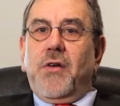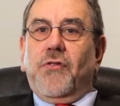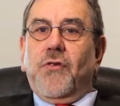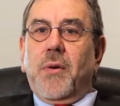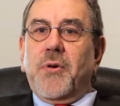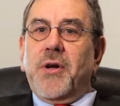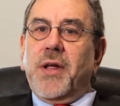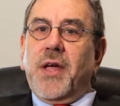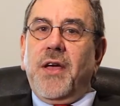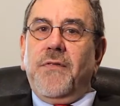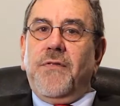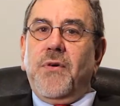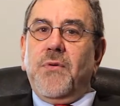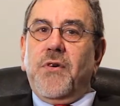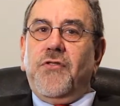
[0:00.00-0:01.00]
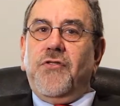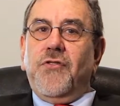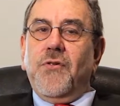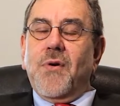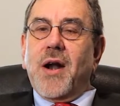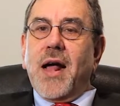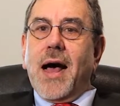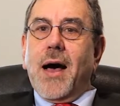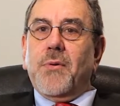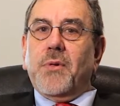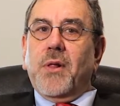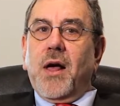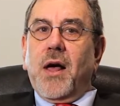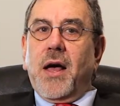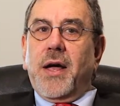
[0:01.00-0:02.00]
So I'm going to give you a short
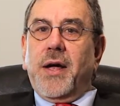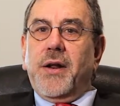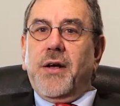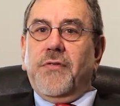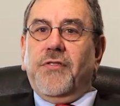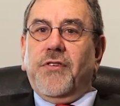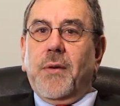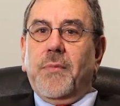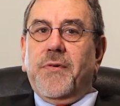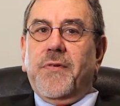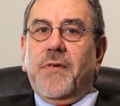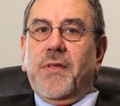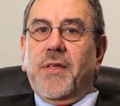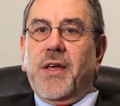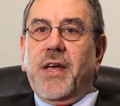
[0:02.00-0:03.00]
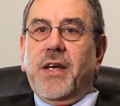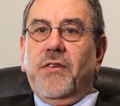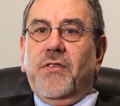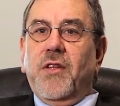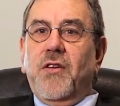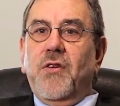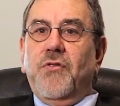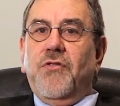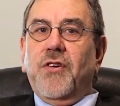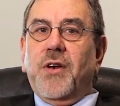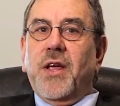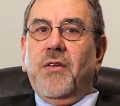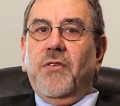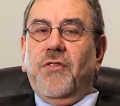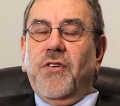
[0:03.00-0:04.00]
outline of some of the things that you
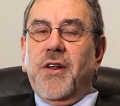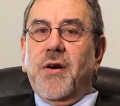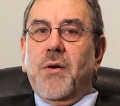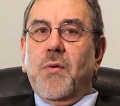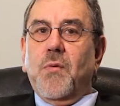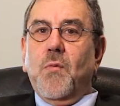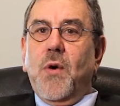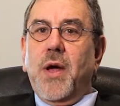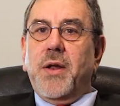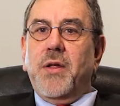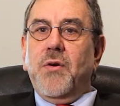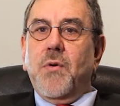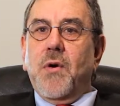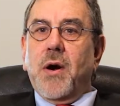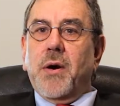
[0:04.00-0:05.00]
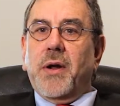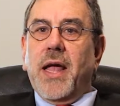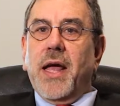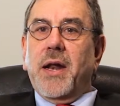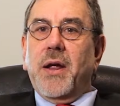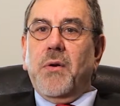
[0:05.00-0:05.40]
should consider when you are